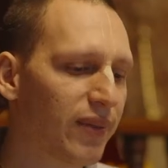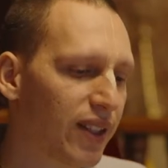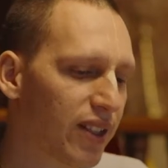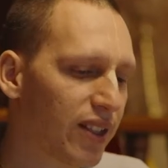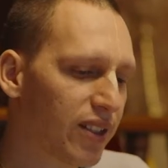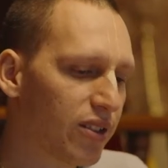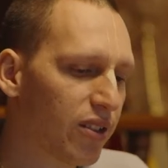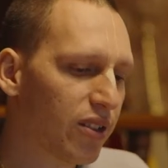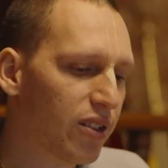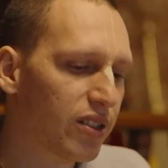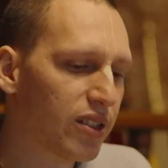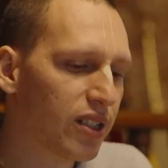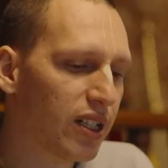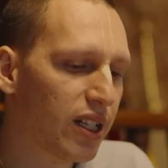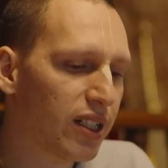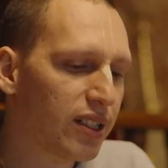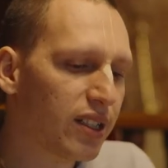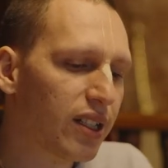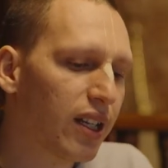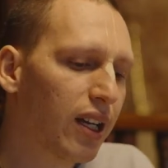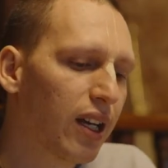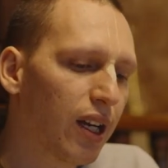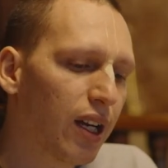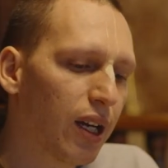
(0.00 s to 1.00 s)
So it said,
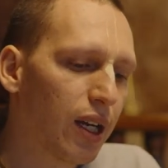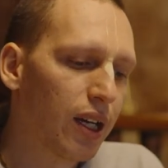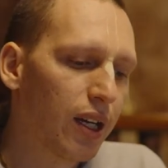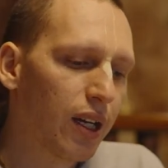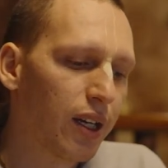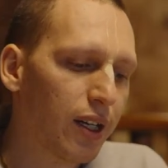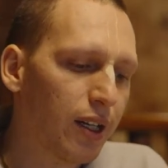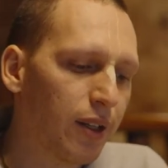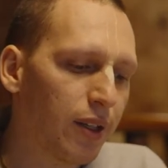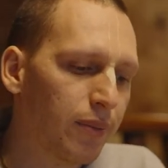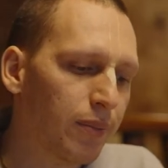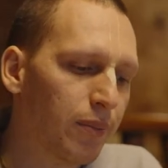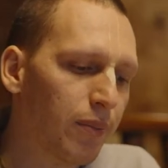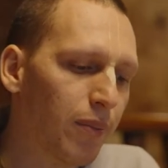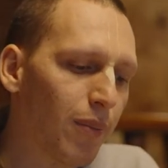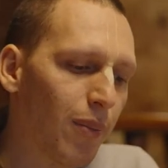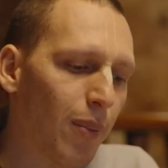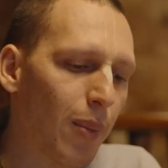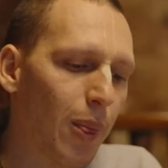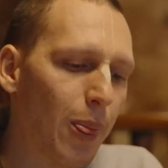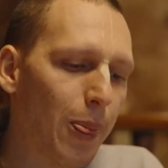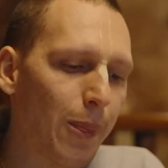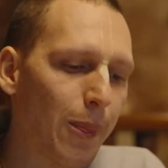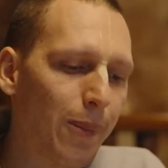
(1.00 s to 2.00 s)

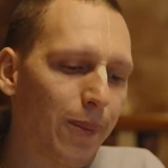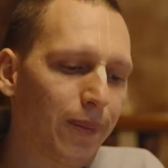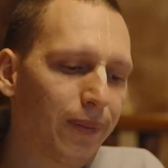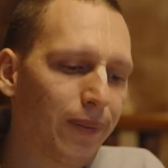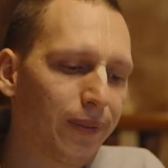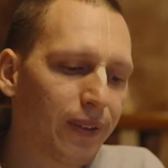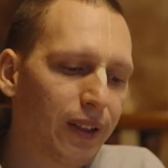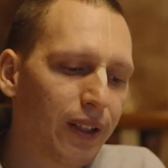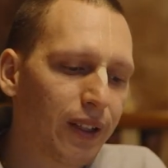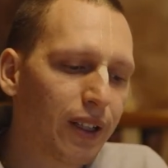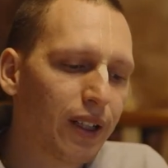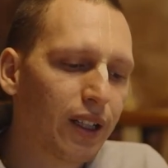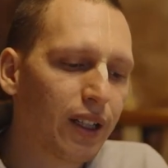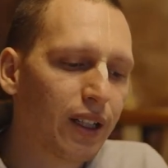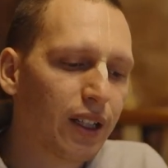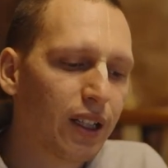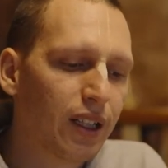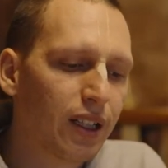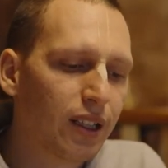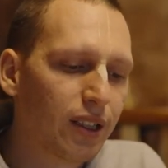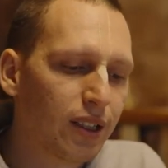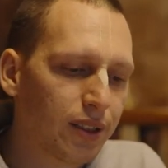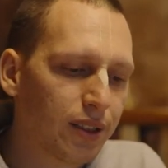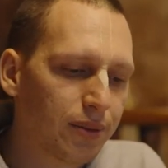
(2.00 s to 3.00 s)

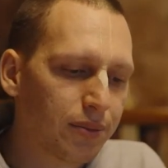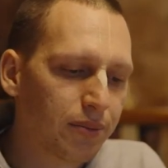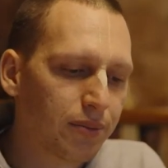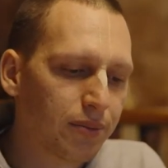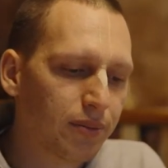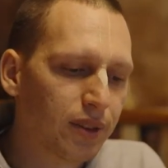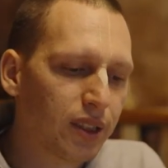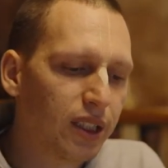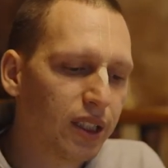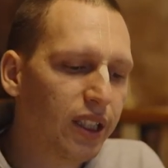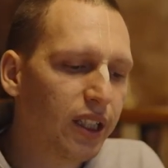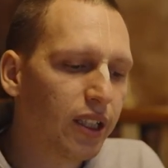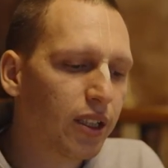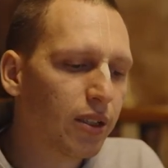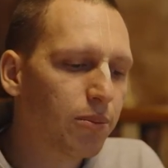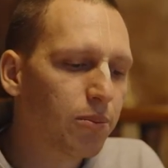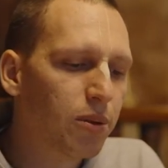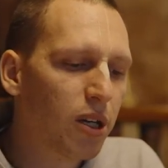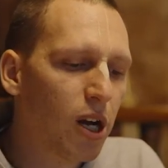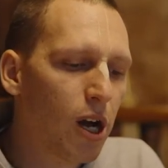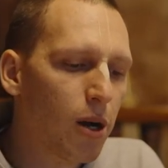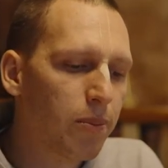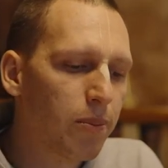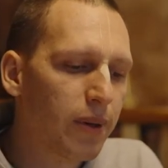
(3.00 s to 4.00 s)
here
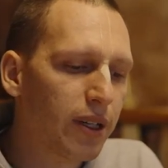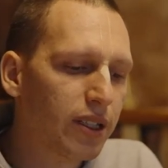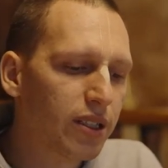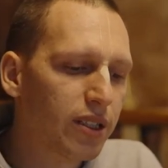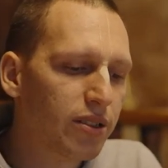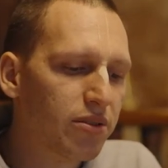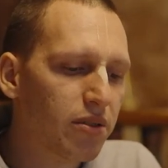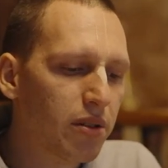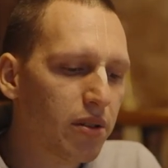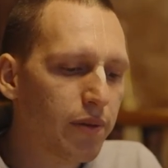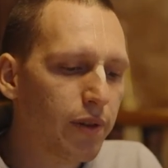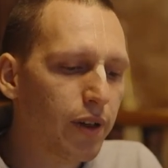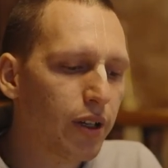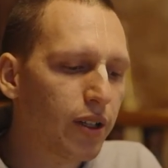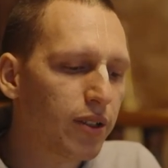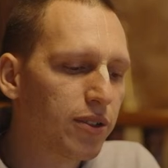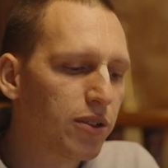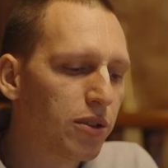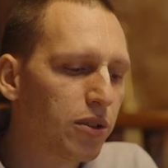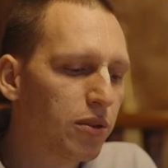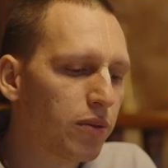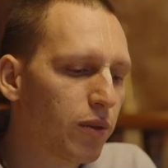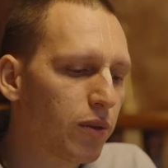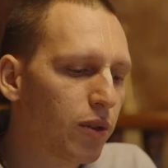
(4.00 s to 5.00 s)
Prabhupada is referring
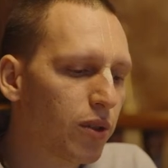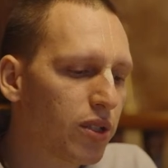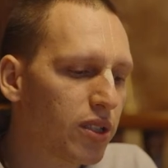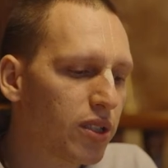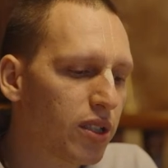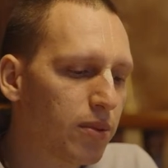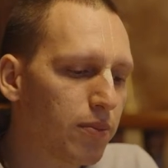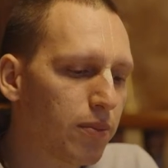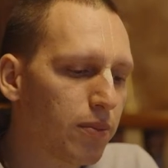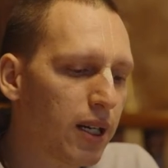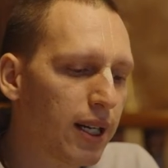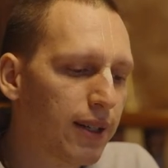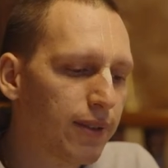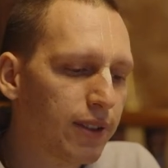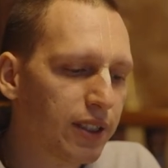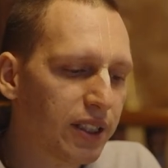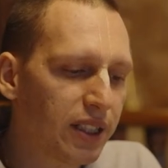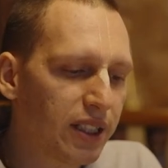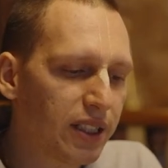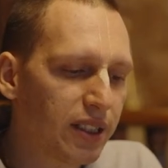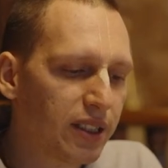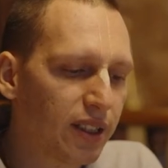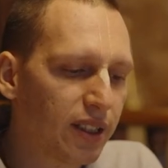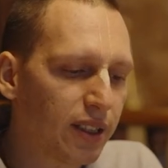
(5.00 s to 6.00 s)
to the verse in Bhagavad
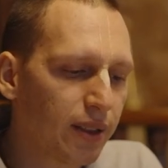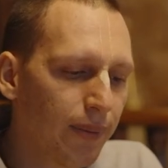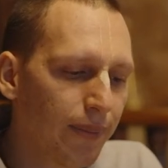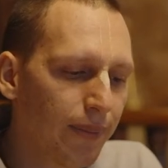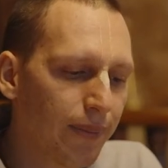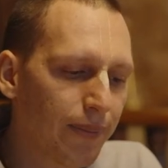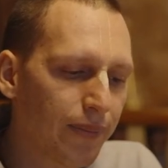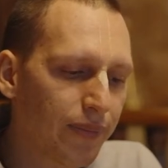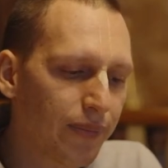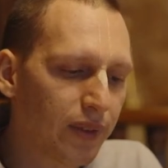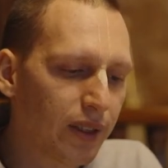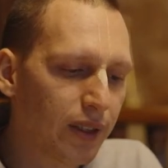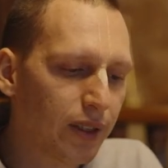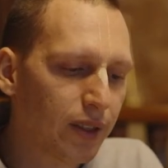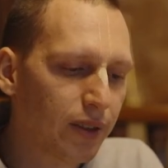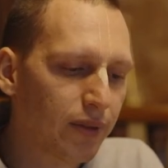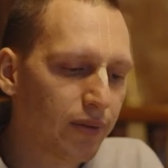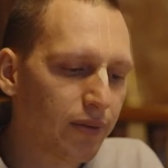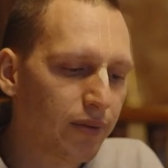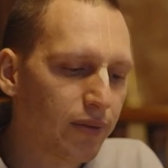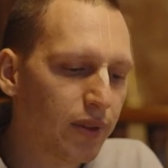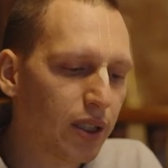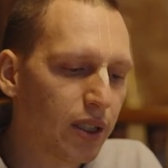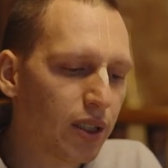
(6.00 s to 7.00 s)
Gita,
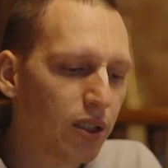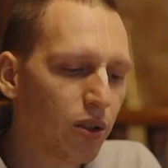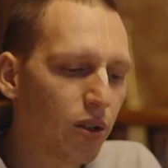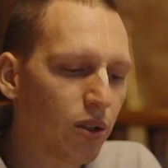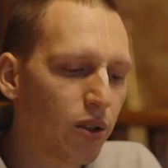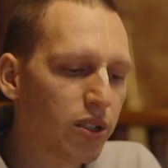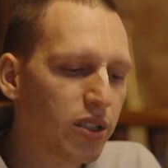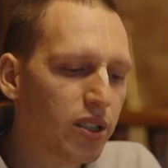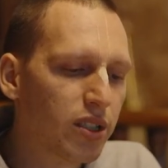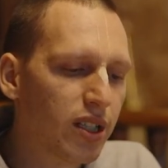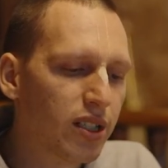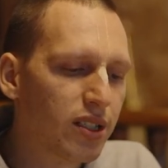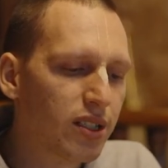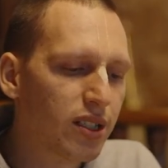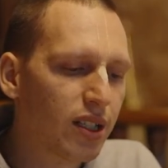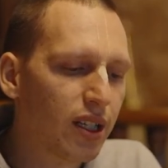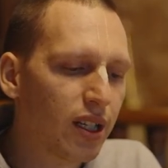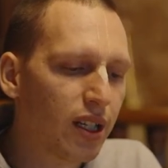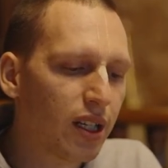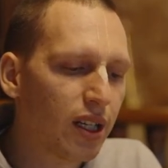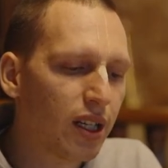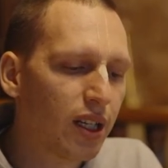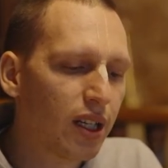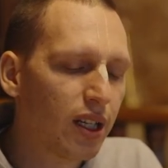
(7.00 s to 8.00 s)
where the Lord says,
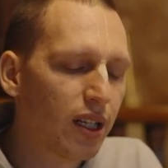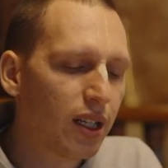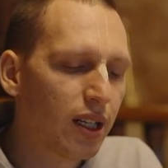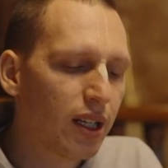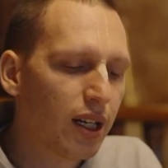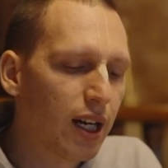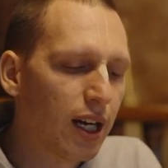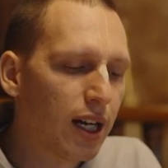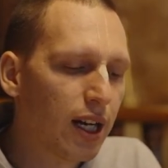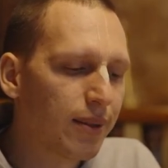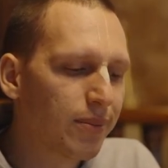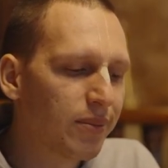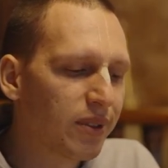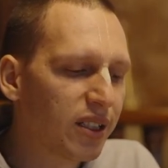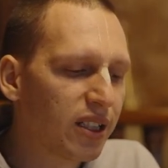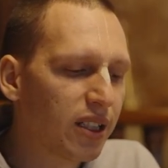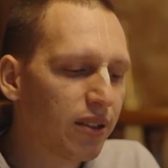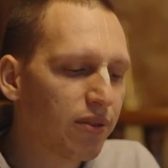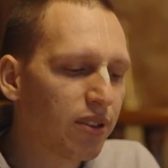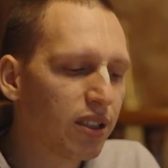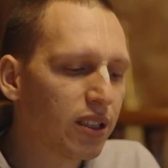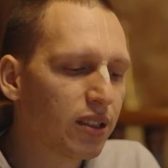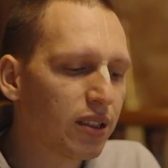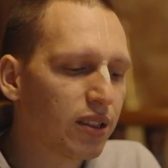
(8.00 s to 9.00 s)
I'm
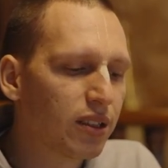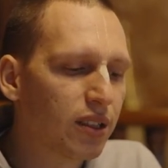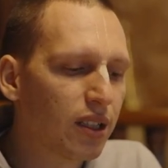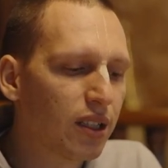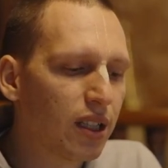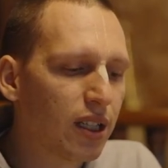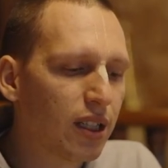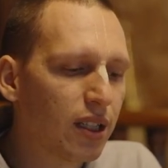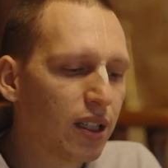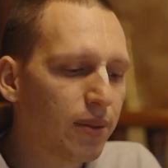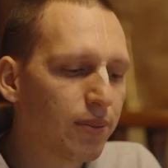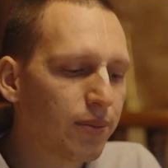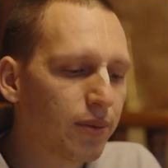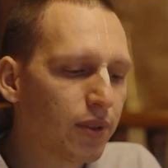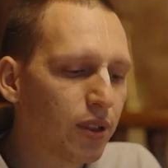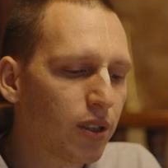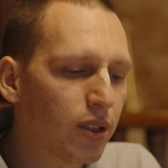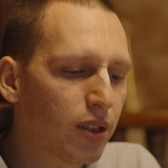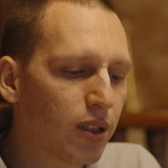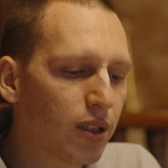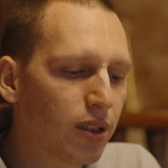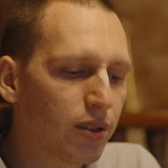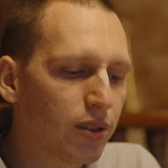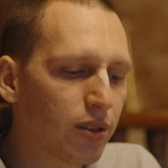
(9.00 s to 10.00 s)
giving
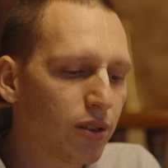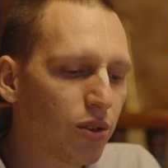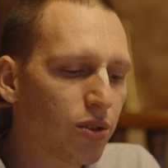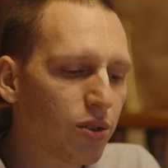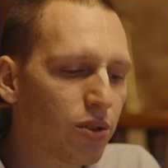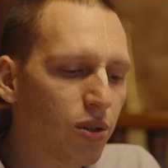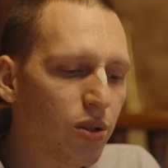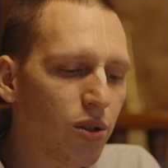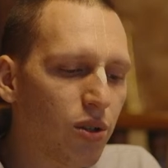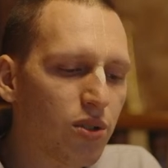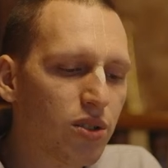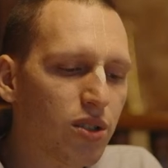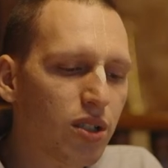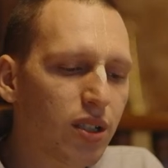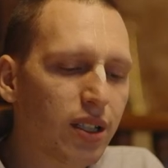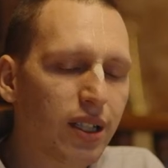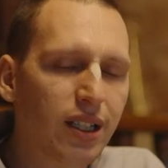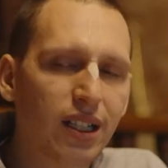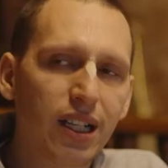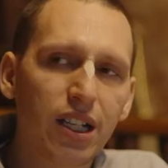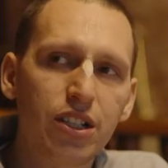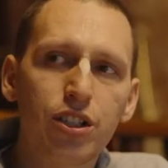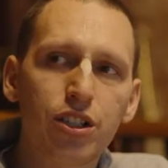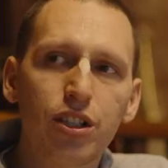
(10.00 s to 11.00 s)
those who constantly
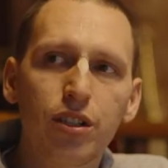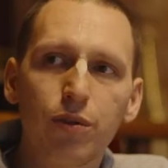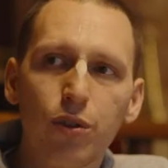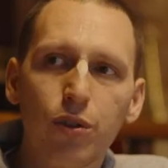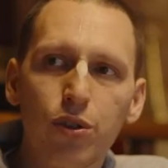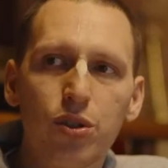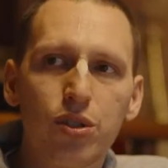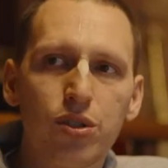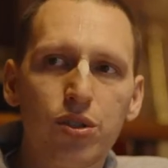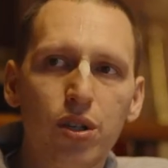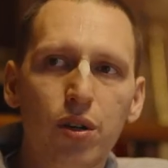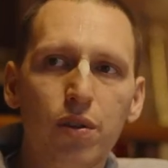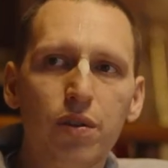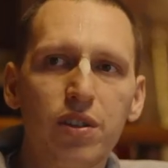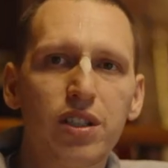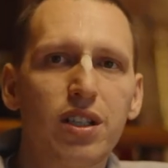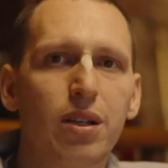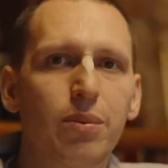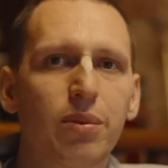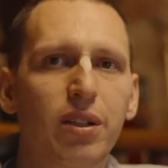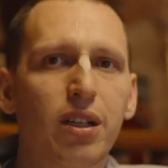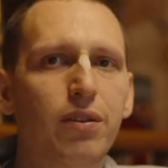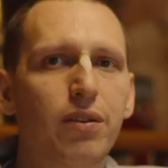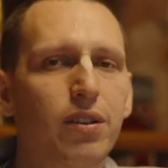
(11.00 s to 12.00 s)
engage in devotional service,
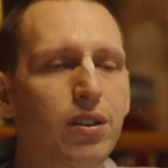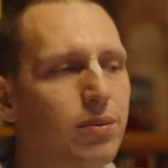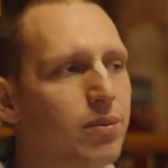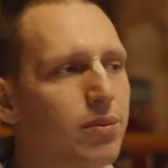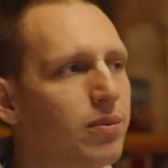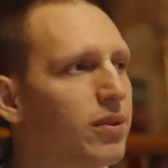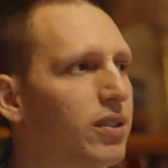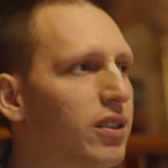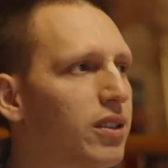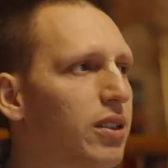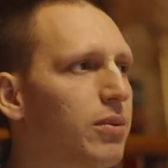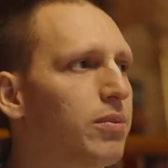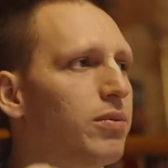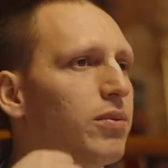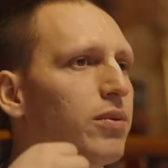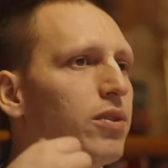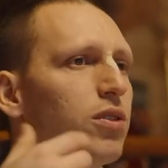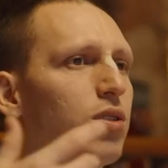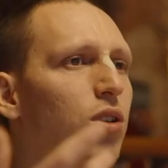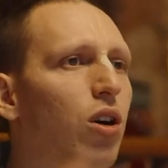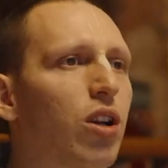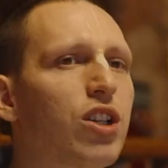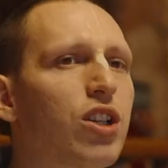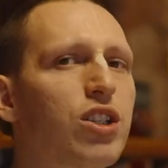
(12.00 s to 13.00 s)
I'm giving them
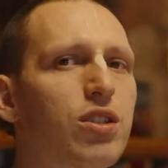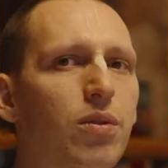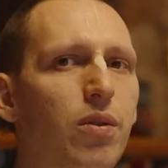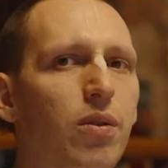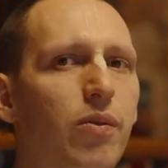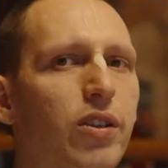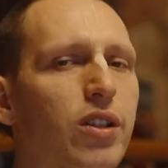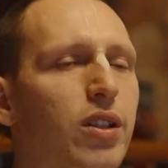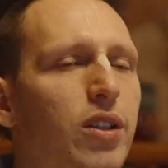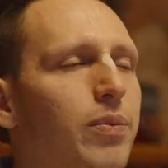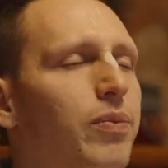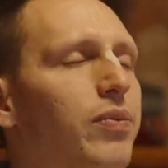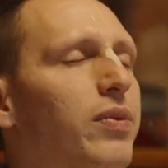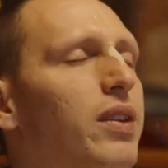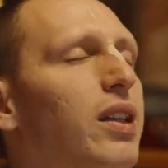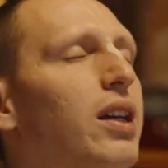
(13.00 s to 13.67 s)
knowledge from within.